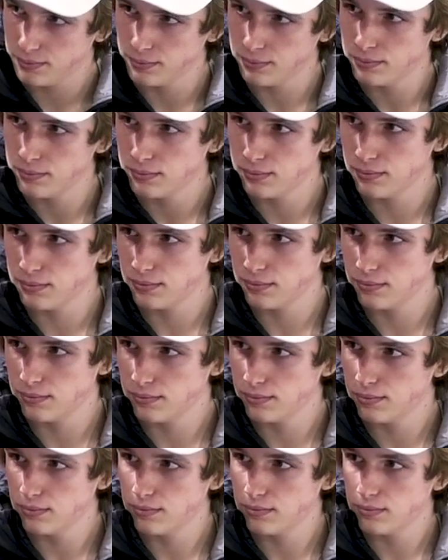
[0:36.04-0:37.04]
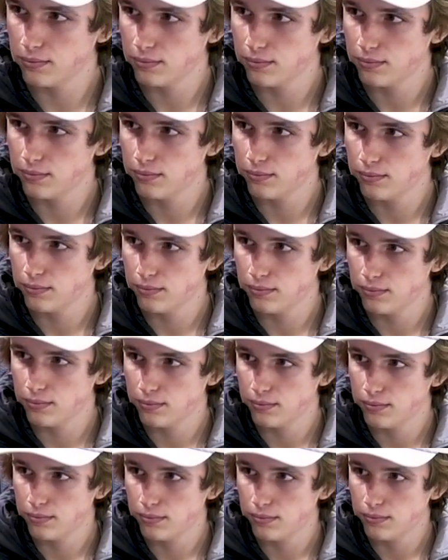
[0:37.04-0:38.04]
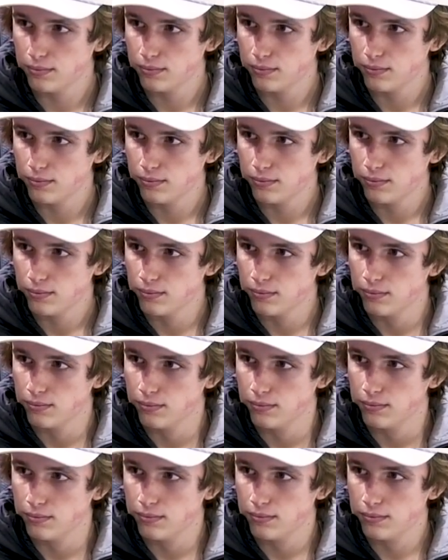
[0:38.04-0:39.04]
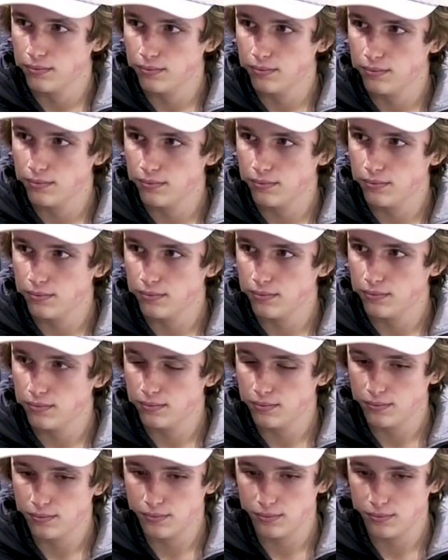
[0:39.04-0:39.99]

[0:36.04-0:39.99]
This person isn't speaking.